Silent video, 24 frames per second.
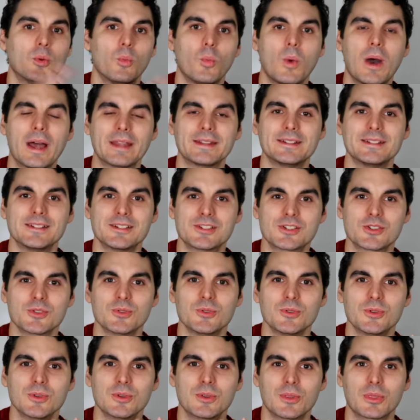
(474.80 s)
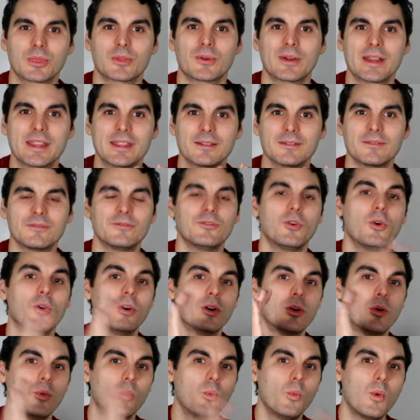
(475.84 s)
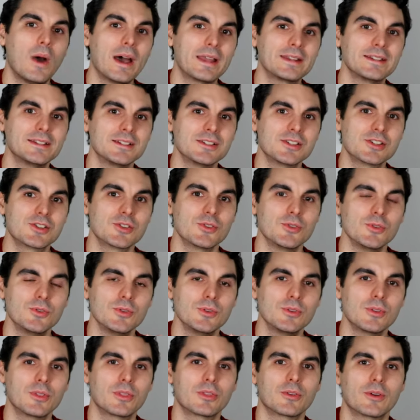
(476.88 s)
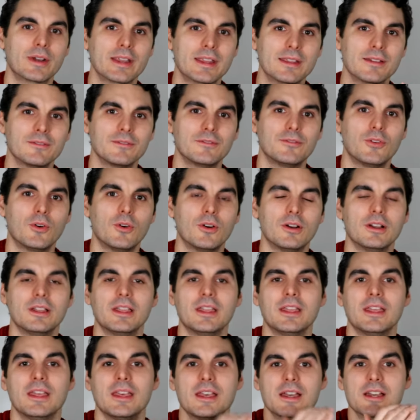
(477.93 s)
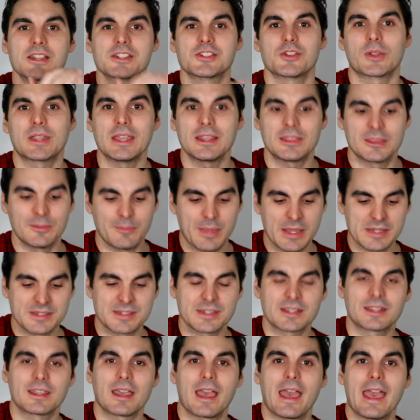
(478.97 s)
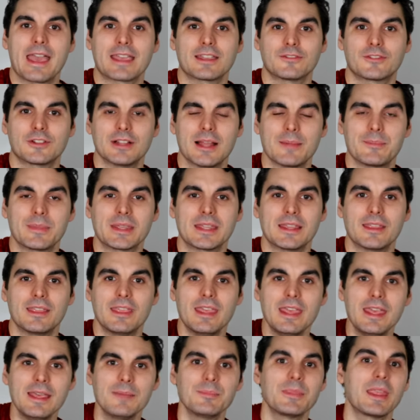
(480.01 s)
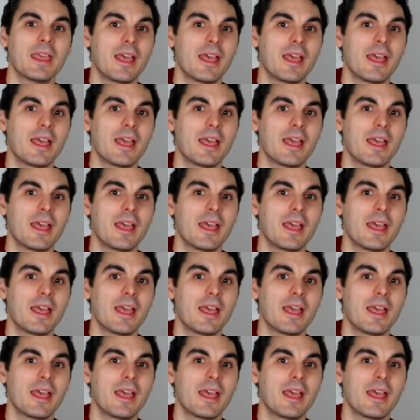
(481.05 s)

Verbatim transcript: One, two, three, four. One, two, three, four. So get the basic hang of clapping it there.